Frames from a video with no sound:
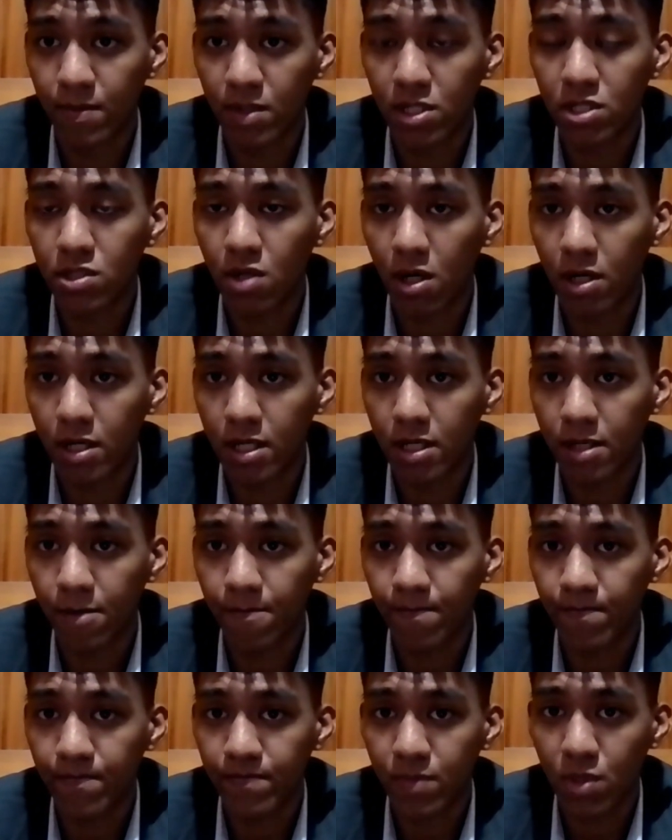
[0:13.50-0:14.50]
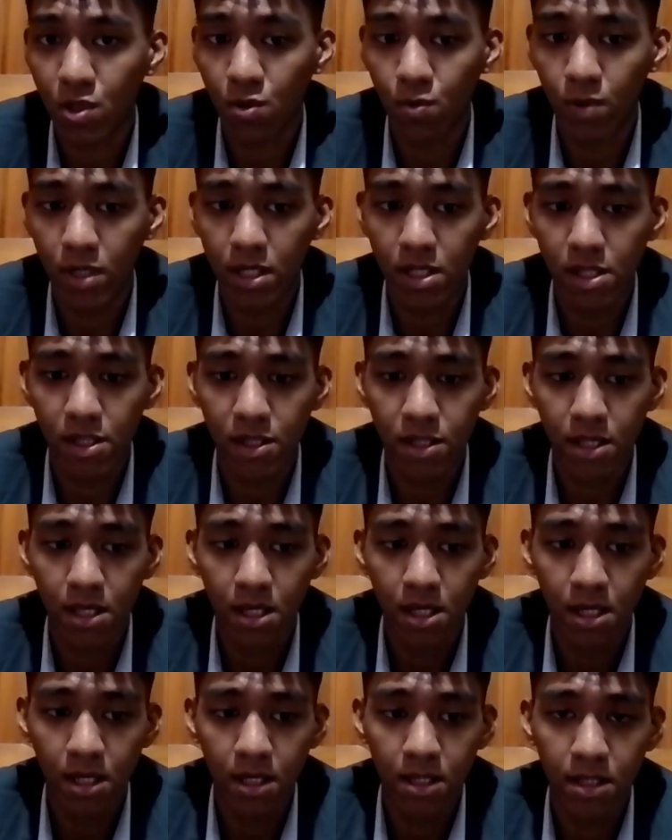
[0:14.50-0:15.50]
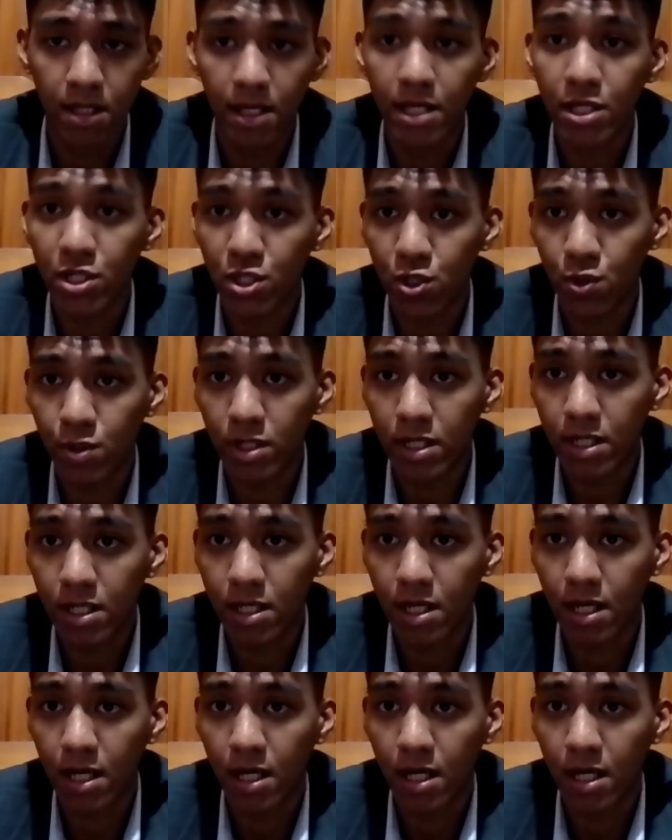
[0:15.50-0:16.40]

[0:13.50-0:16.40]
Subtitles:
starting with the history.